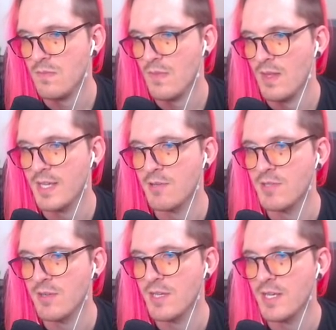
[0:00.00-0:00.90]
like
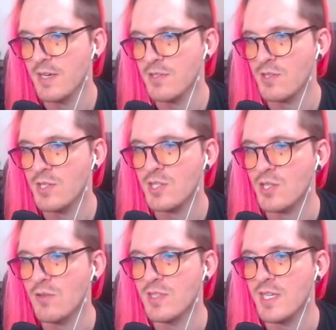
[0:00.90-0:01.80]
utility goes. You can just
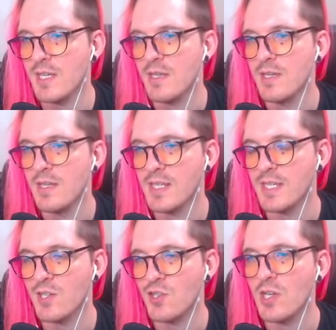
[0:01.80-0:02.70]
use it as
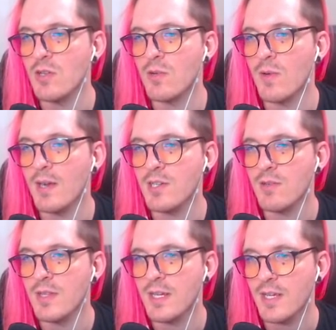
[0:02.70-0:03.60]
like a shield around
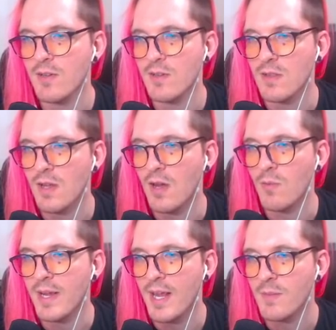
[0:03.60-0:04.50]
you and then kill
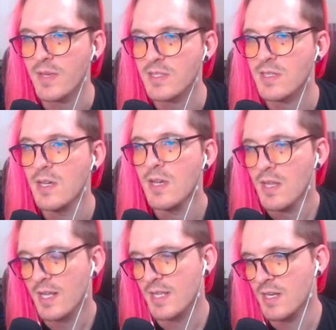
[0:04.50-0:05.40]
weak enemies.
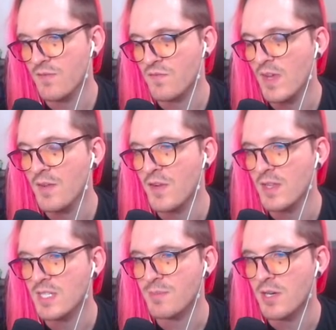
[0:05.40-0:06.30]
Like the
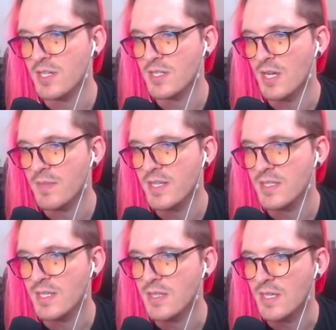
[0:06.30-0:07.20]
infinitely spawning
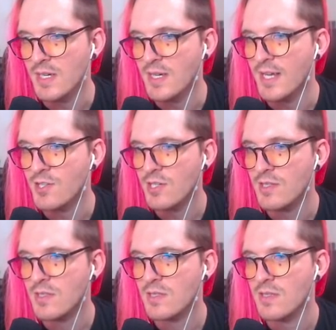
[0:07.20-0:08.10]
zombies in the
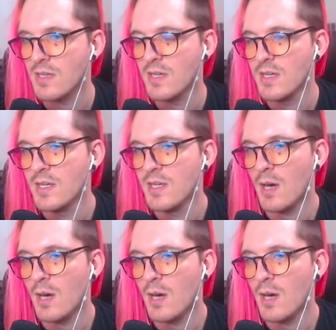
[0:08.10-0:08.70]
entrance. I'll